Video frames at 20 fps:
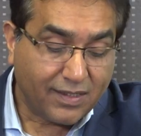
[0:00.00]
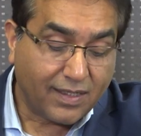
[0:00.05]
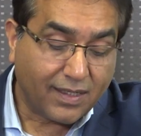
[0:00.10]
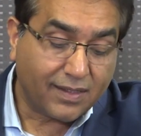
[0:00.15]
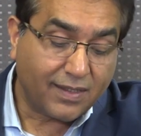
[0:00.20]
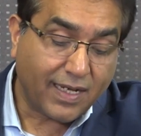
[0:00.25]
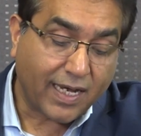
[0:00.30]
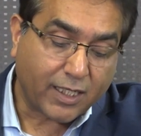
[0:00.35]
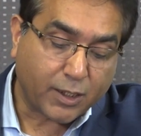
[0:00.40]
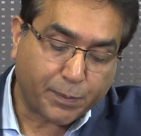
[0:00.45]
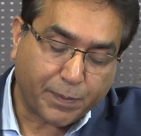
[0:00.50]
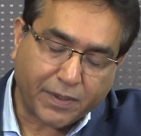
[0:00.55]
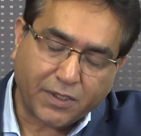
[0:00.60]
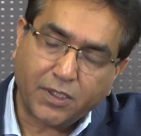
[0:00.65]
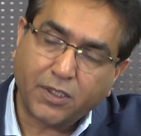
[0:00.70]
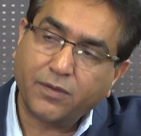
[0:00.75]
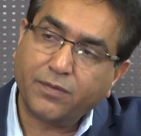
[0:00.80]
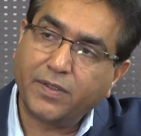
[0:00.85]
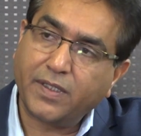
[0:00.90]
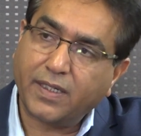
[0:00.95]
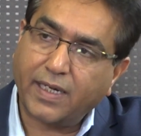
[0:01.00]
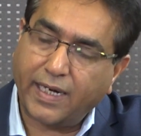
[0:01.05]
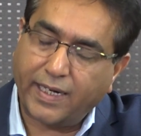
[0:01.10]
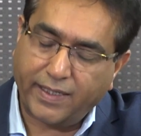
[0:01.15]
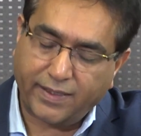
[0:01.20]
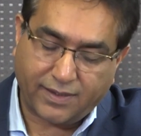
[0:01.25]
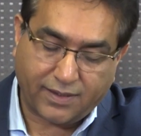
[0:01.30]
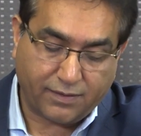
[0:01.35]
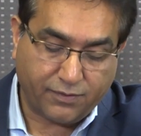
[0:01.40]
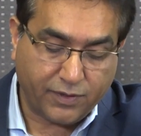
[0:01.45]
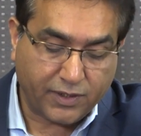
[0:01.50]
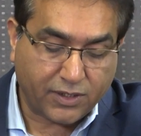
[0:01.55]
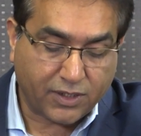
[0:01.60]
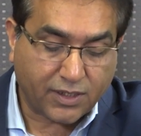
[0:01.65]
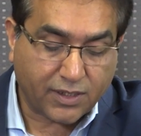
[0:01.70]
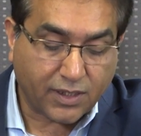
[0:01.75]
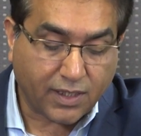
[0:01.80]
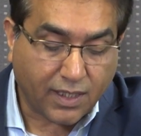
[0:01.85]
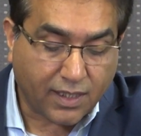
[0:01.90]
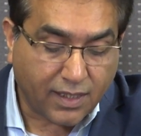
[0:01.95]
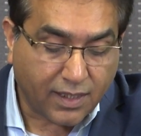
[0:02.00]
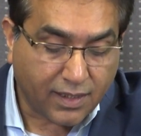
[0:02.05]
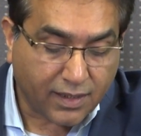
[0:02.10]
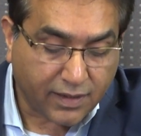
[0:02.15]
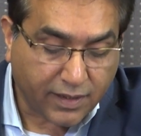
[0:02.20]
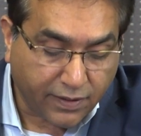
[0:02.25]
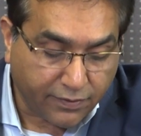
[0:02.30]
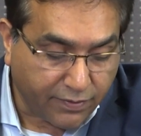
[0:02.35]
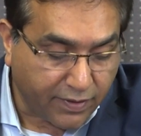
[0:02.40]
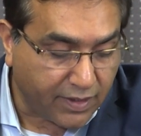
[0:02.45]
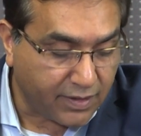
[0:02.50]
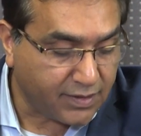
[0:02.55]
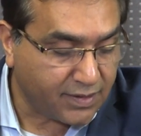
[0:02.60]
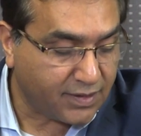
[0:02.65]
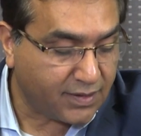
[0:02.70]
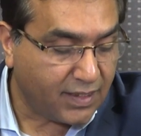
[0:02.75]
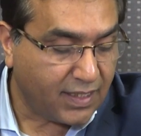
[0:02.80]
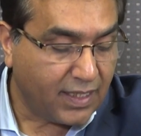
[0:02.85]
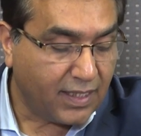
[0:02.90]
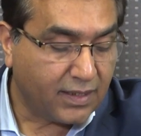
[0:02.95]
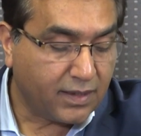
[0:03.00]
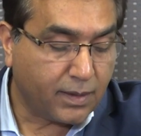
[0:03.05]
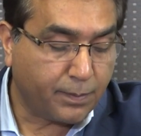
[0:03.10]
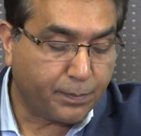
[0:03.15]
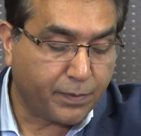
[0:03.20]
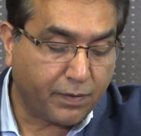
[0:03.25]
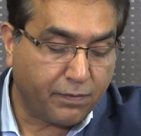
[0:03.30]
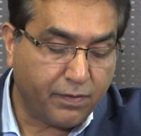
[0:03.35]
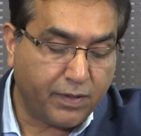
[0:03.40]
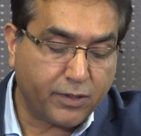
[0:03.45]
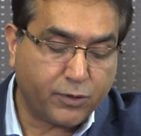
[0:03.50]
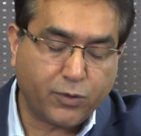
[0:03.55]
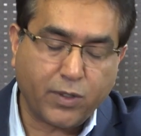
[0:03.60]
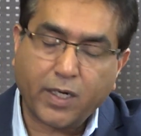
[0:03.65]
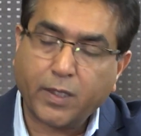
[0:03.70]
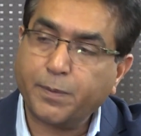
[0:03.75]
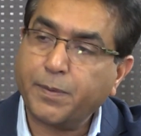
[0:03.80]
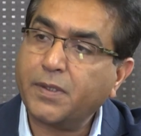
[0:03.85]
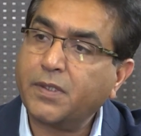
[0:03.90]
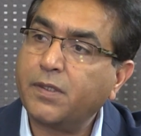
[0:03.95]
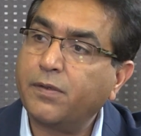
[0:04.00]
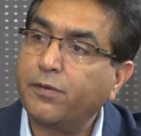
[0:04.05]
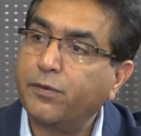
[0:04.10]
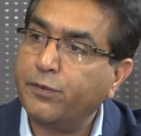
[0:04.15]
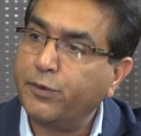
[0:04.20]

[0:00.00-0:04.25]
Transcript: The expression of the rights, which give us the privilege to express our